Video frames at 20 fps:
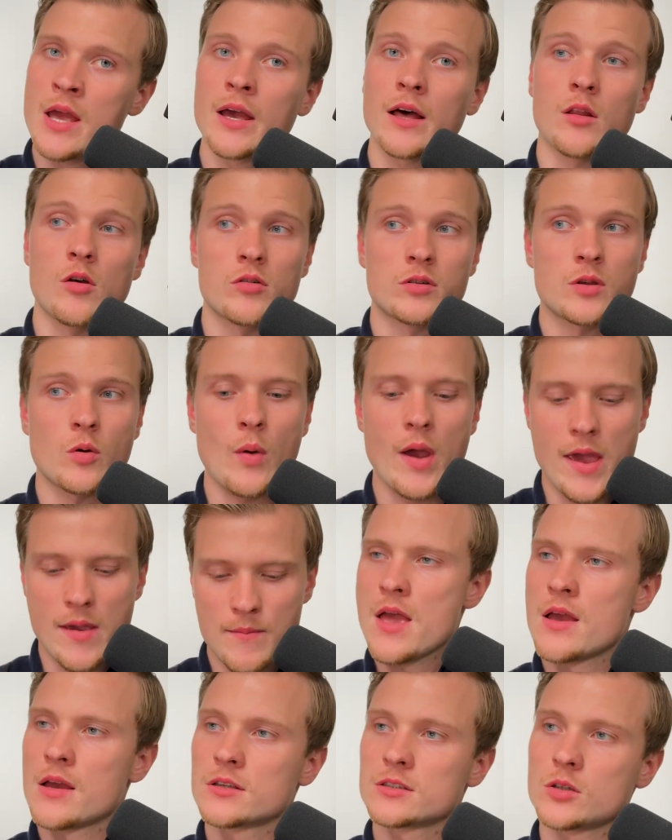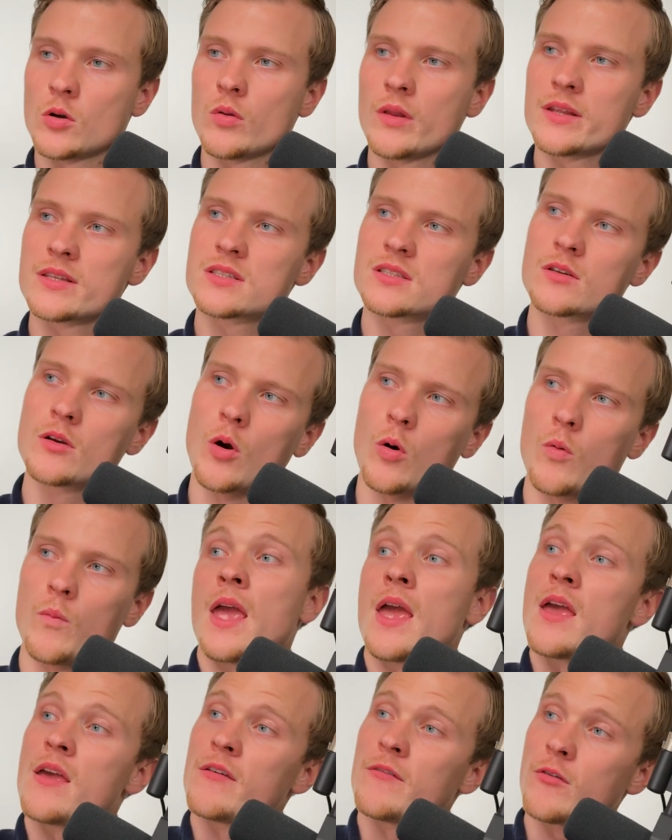along the way. So let's go.
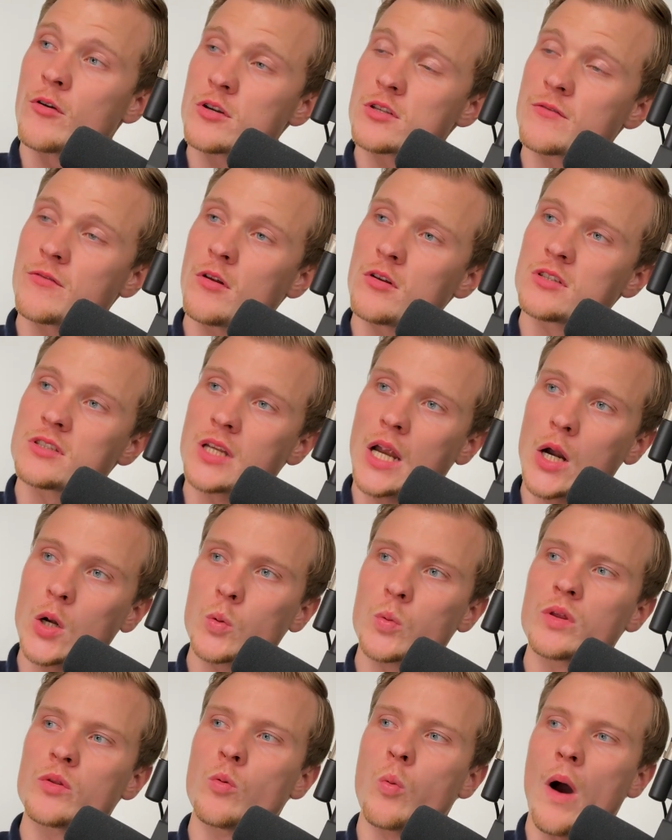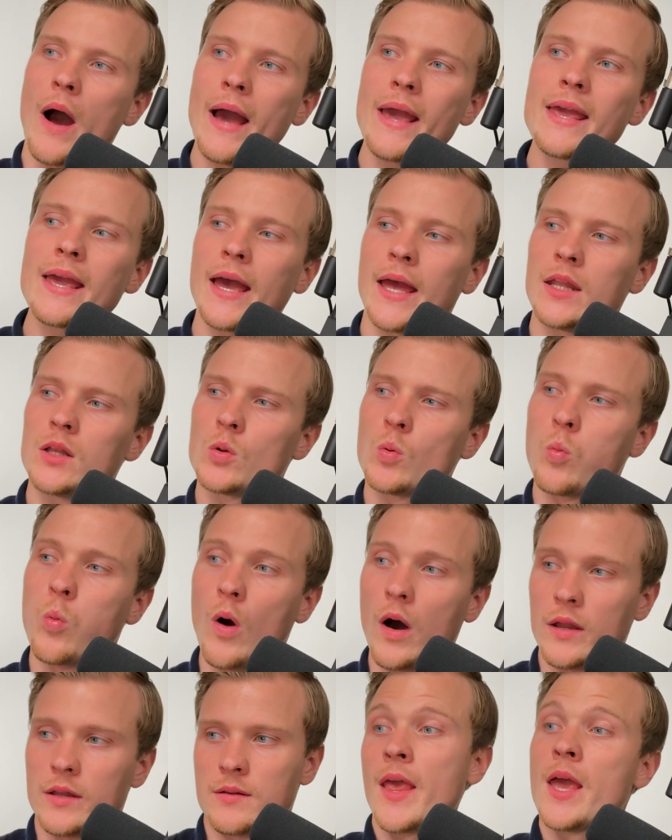First of all, start with why and
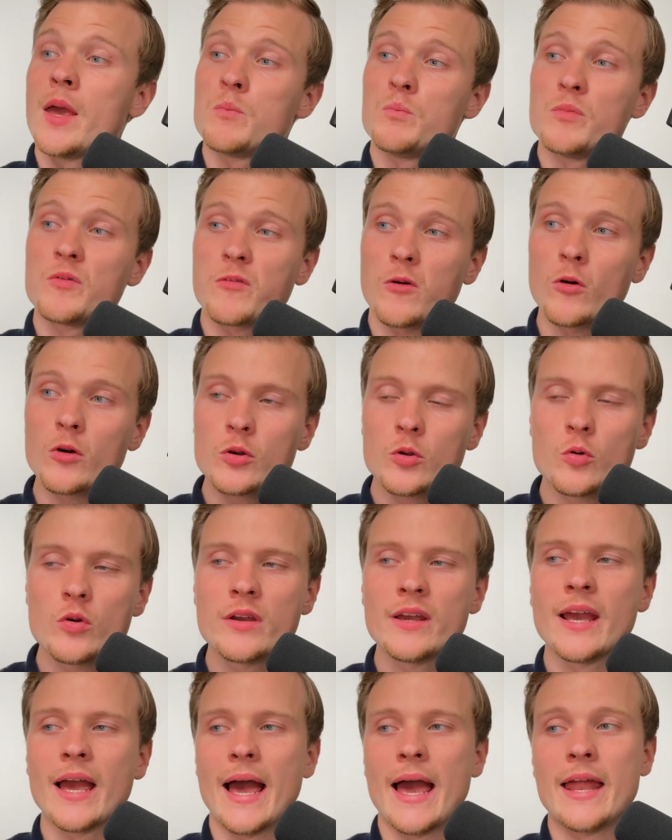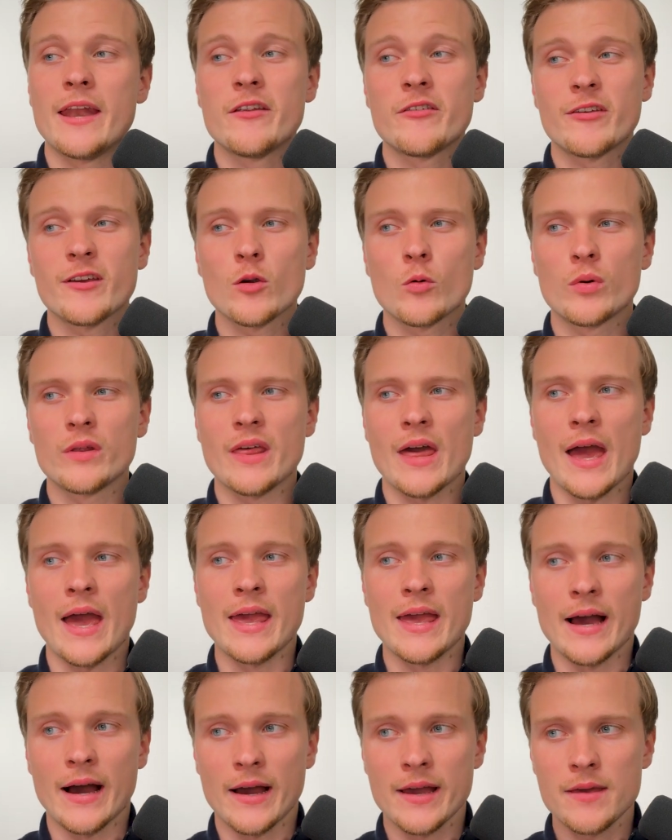what. Before doing anything with
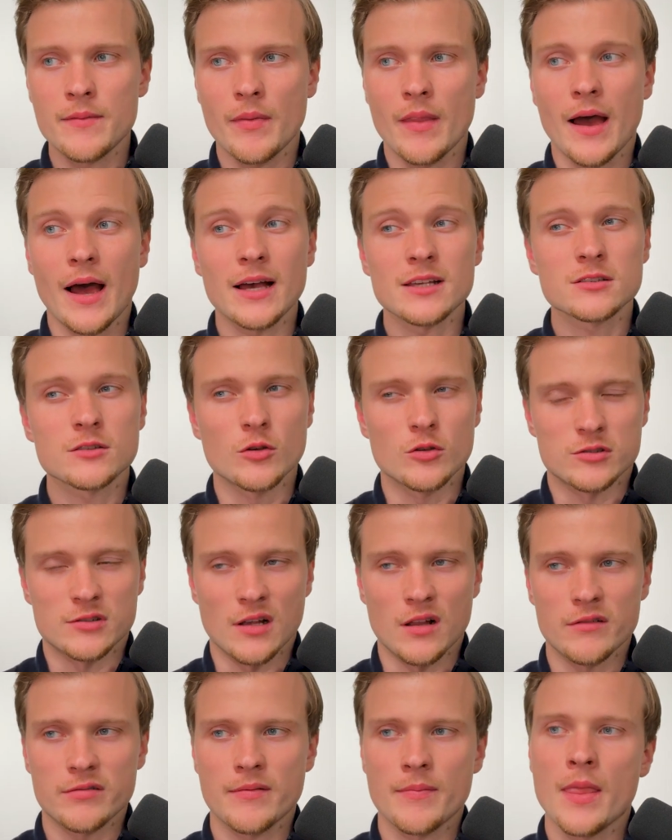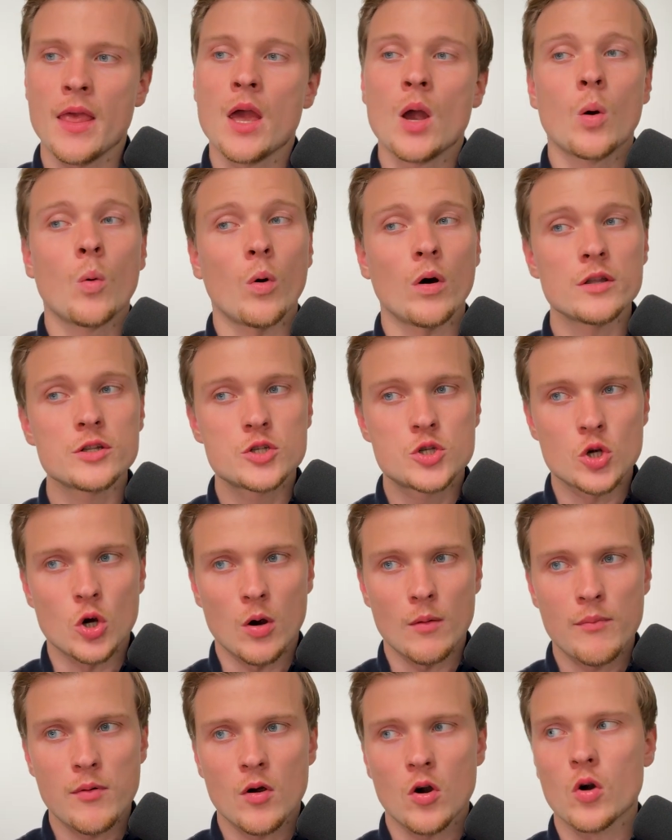AI, ask yourself, what
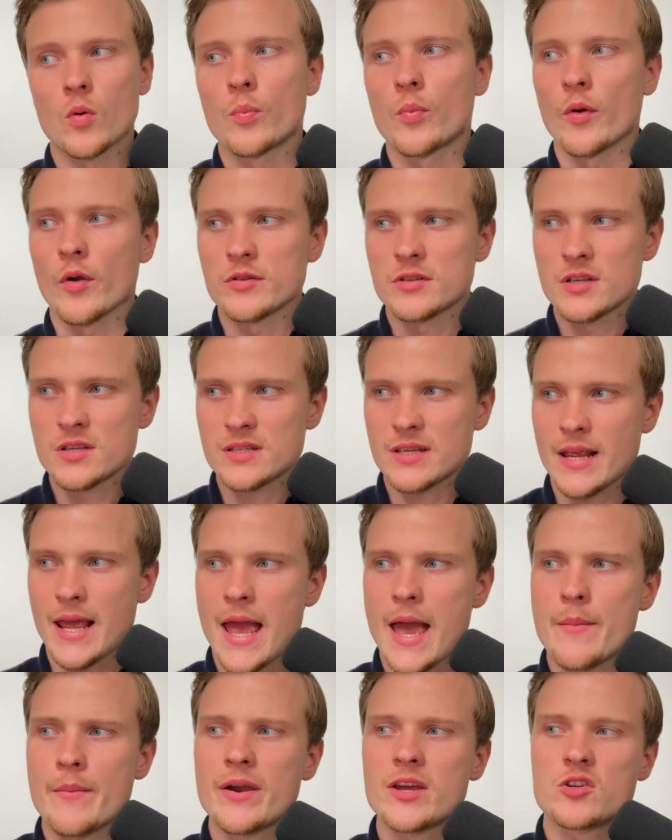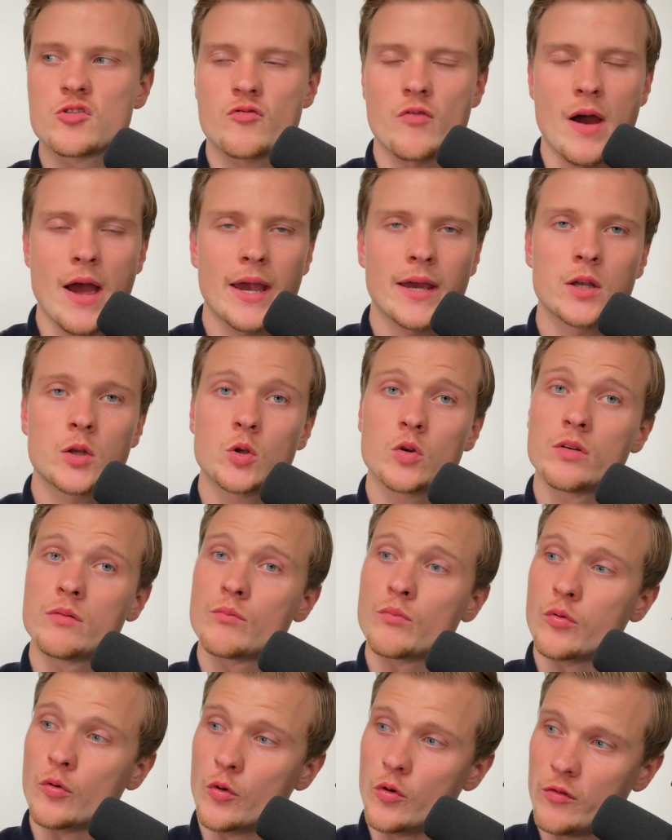job or process am I trying to
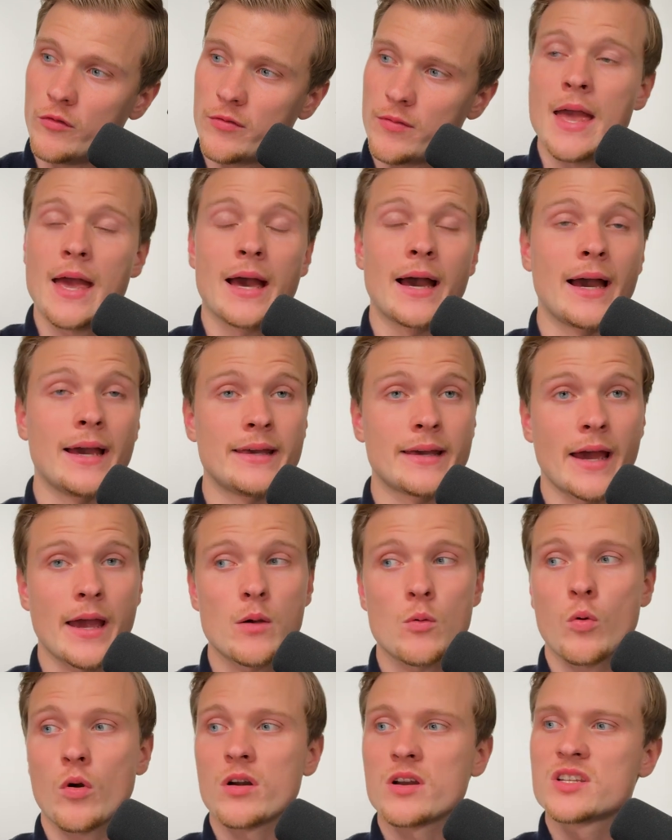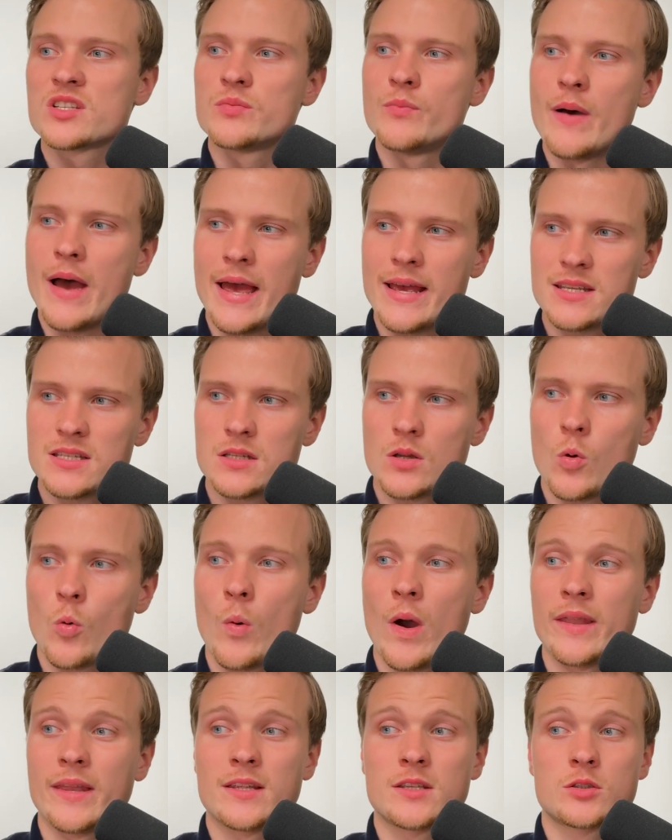improve? AI works best
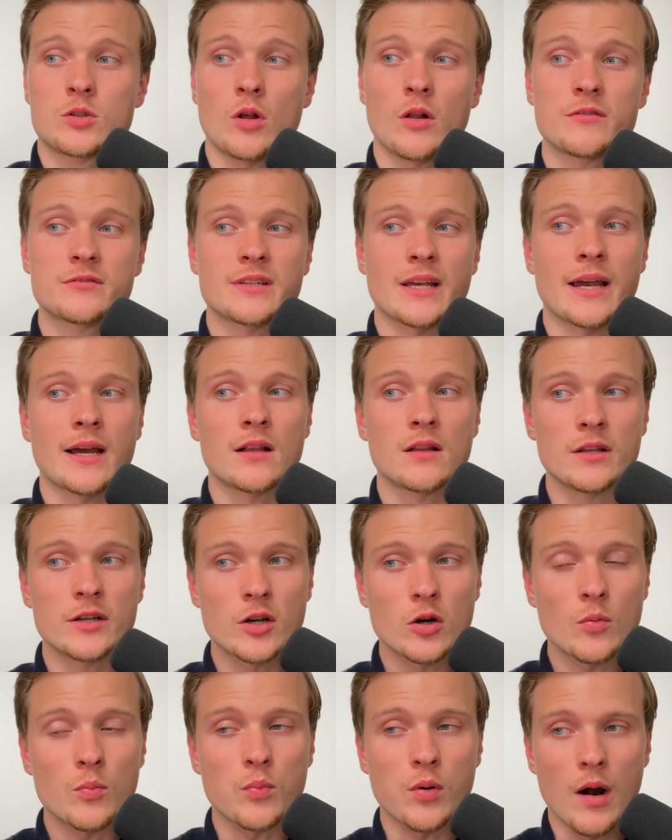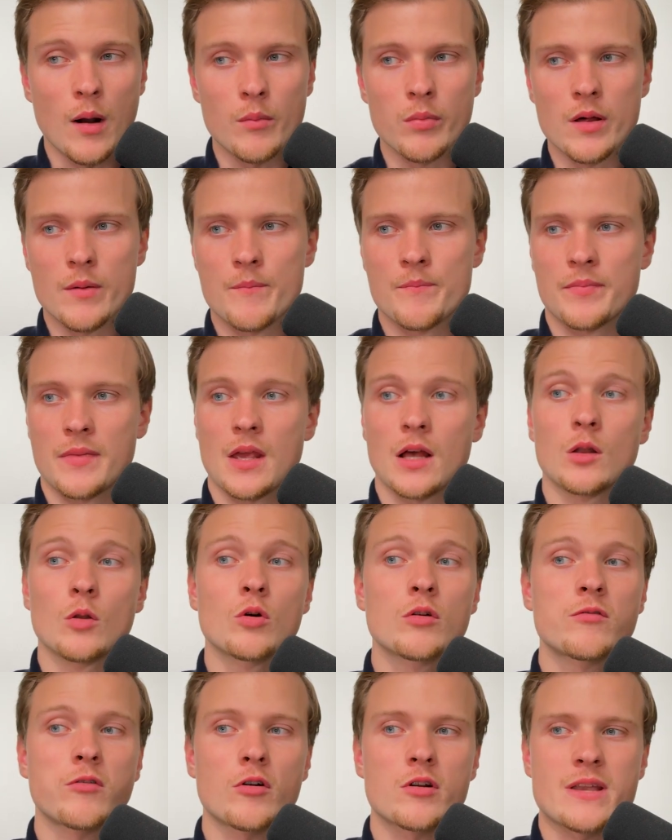when it solves a clear problem.
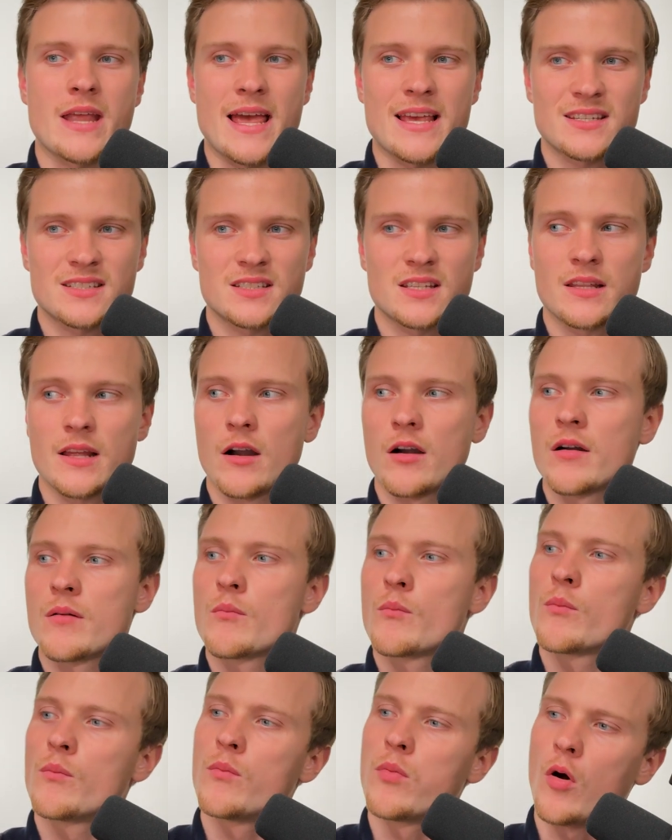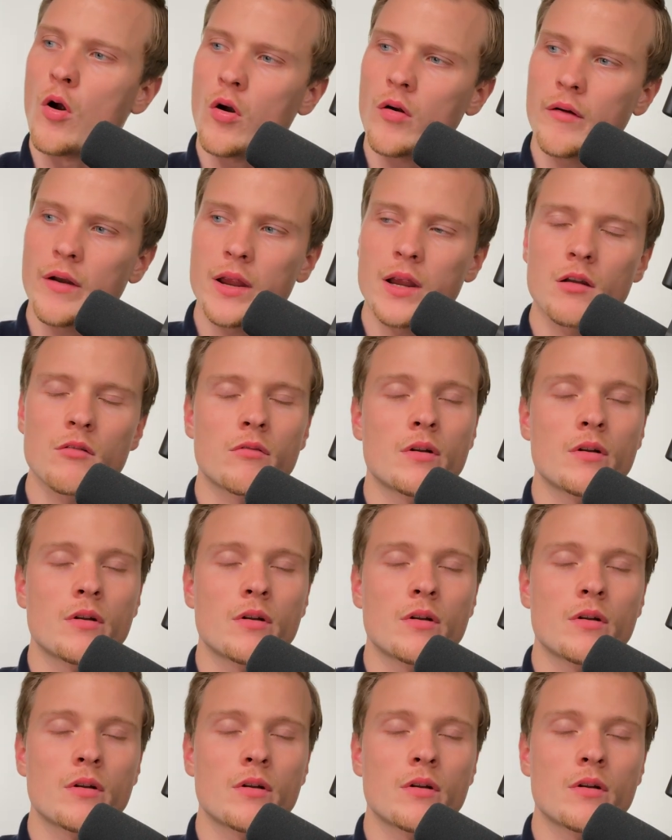Look for tasks that are boring,